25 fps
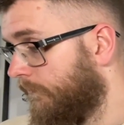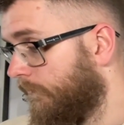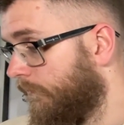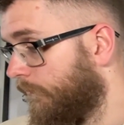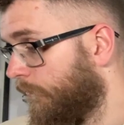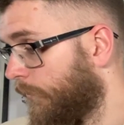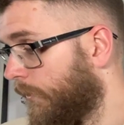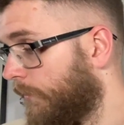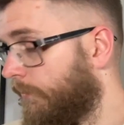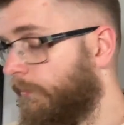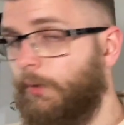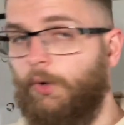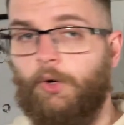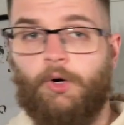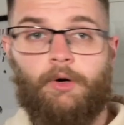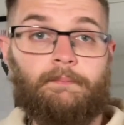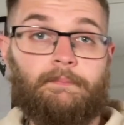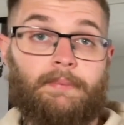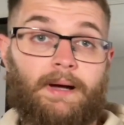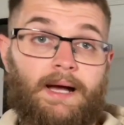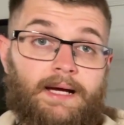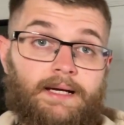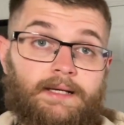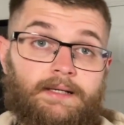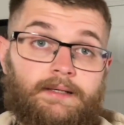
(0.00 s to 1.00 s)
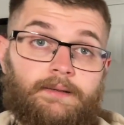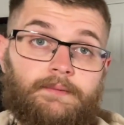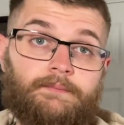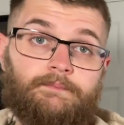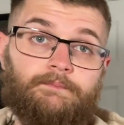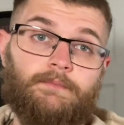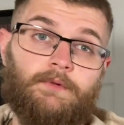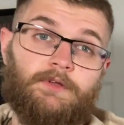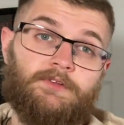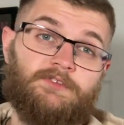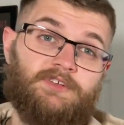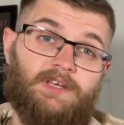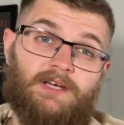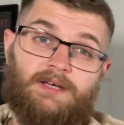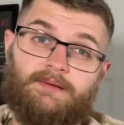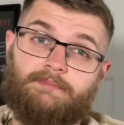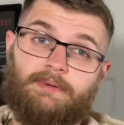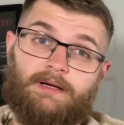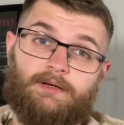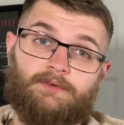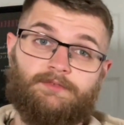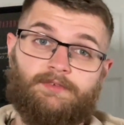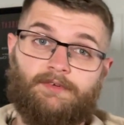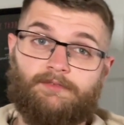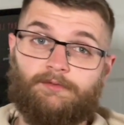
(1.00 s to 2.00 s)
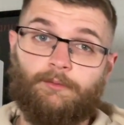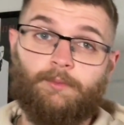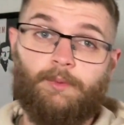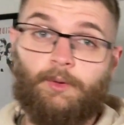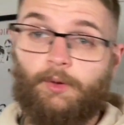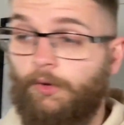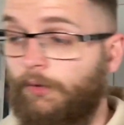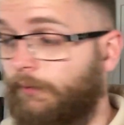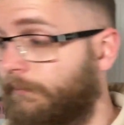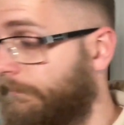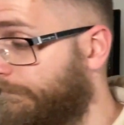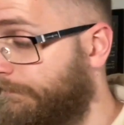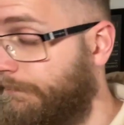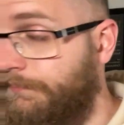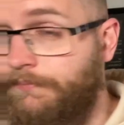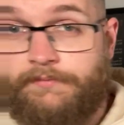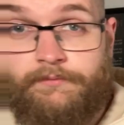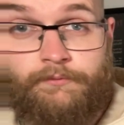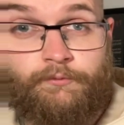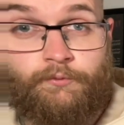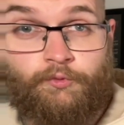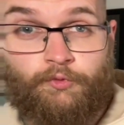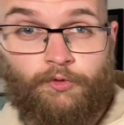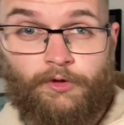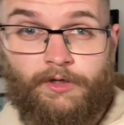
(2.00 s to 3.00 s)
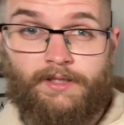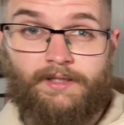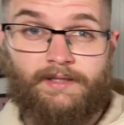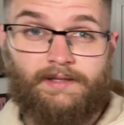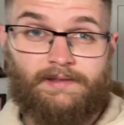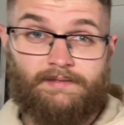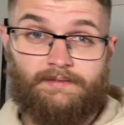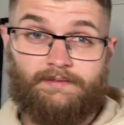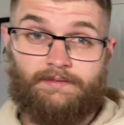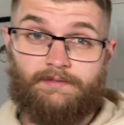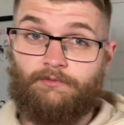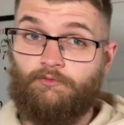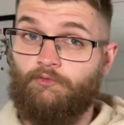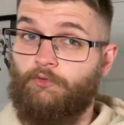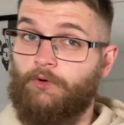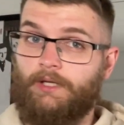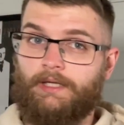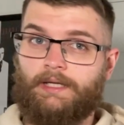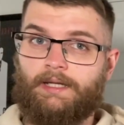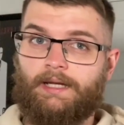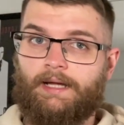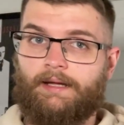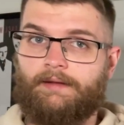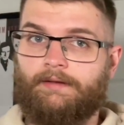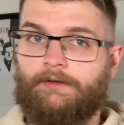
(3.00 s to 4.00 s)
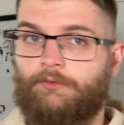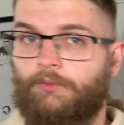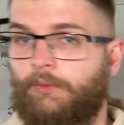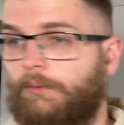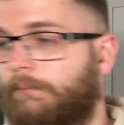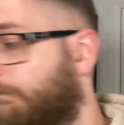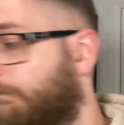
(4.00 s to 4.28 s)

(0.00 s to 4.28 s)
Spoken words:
We bought a bag. Second bag we've ever bought. Really like this one.